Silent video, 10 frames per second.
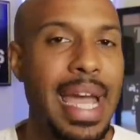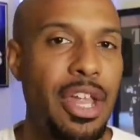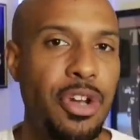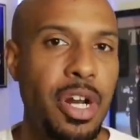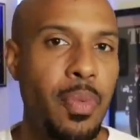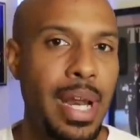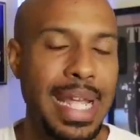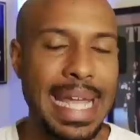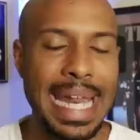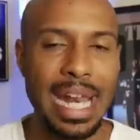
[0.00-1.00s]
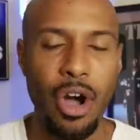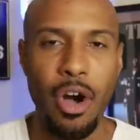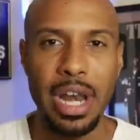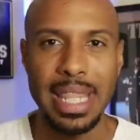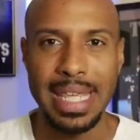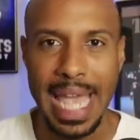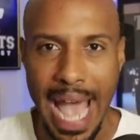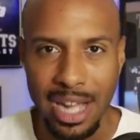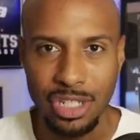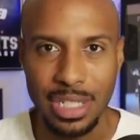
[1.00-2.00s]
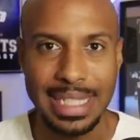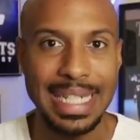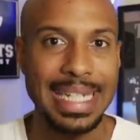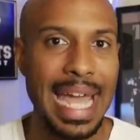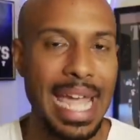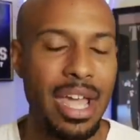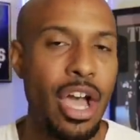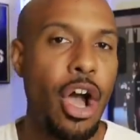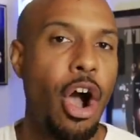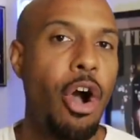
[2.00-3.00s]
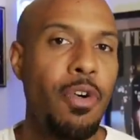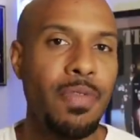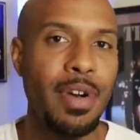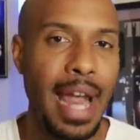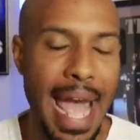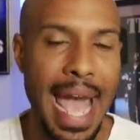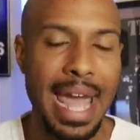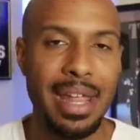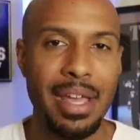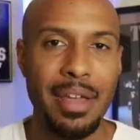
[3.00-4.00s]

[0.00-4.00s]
and you're going to want to get in on the action today over at